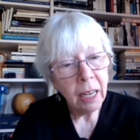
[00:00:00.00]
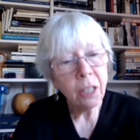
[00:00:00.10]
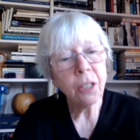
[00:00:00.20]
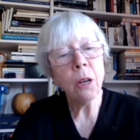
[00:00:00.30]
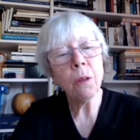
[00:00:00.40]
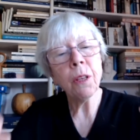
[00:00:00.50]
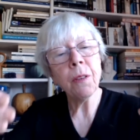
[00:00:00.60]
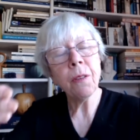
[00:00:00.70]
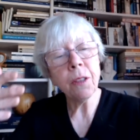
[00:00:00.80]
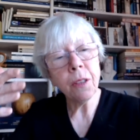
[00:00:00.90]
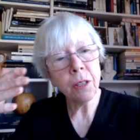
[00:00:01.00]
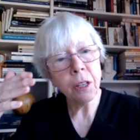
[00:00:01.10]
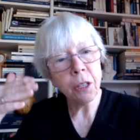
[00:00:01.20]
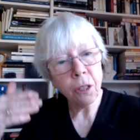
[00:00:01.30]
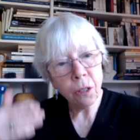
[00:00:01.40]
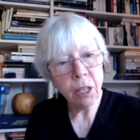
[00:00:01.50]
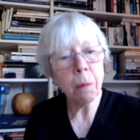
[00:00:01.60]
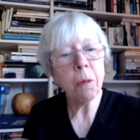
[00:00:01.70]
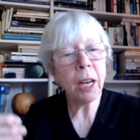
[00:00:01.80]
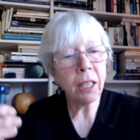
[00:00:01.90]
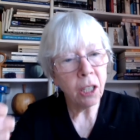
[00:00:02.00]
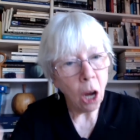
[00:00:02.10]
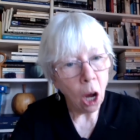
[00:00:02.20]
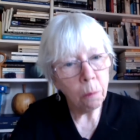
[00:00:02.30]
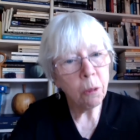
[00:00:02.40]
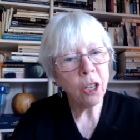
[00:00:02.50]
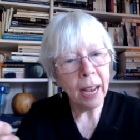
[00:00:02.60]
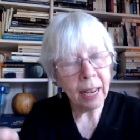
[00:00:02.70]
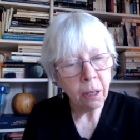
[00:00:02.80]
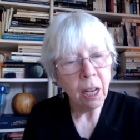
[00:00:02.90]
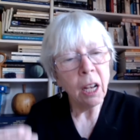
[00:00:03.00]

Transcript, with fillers: so that the, the, the, the sort of subject and object